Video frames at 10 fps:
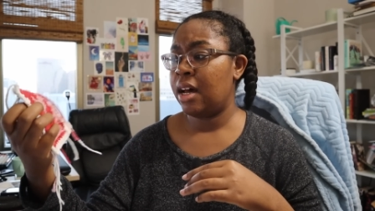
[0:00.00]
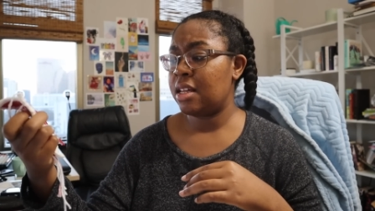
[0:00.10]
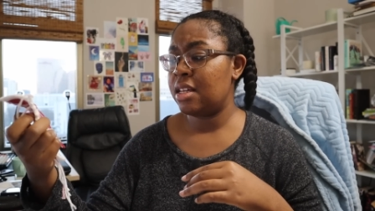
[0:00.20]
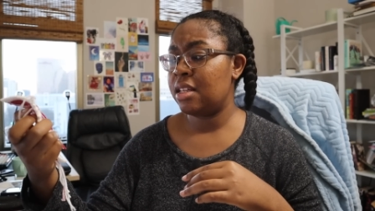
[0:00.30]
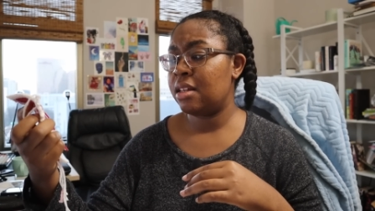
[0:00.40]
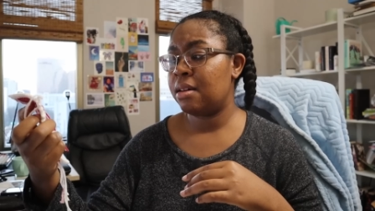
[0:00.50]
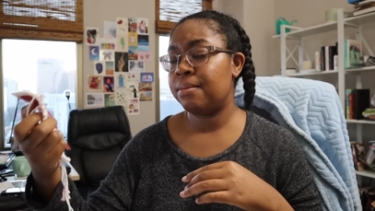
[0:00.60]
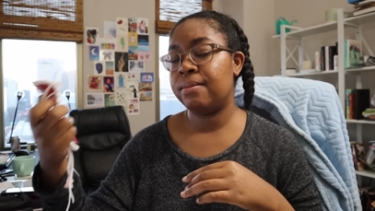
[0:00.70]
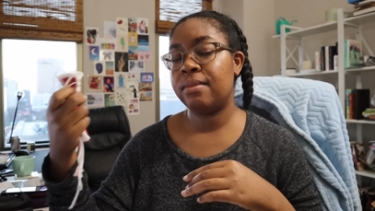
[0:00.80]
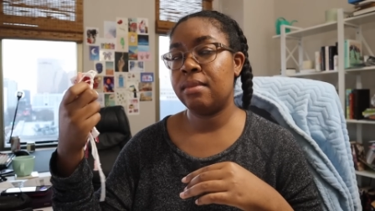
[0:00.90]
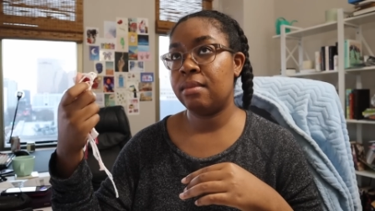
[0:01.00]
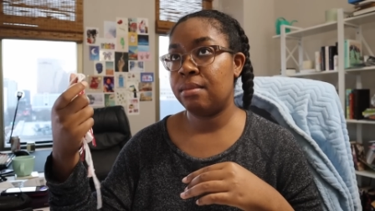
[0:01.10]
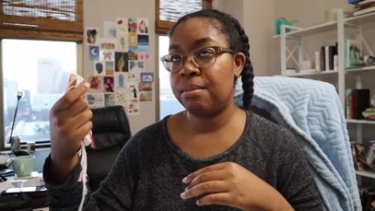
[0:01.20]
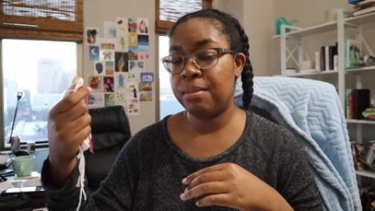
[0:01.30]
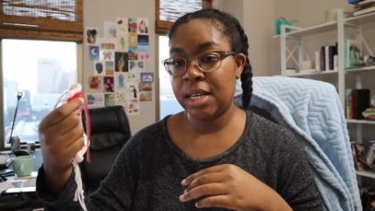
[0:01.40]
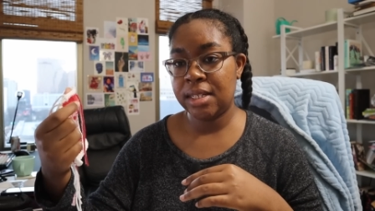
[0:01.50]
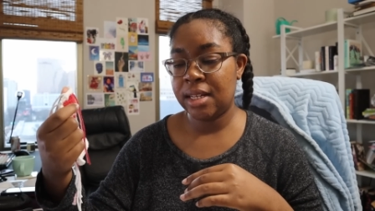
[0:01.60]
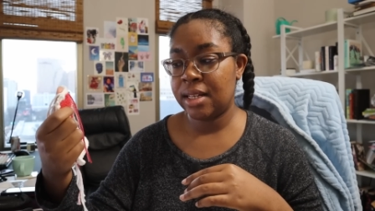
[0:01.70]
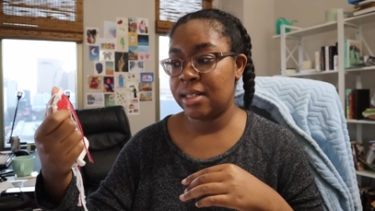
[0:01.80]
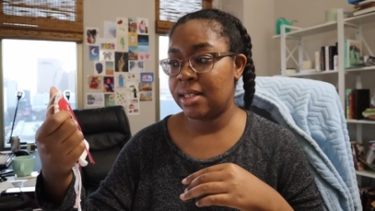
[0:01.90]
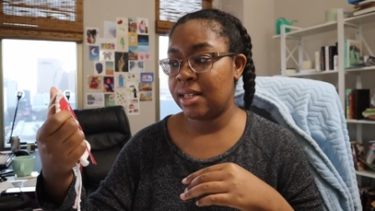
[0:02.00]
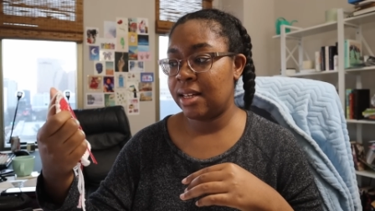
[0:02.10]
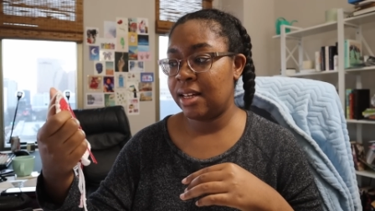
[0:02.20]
I think the basics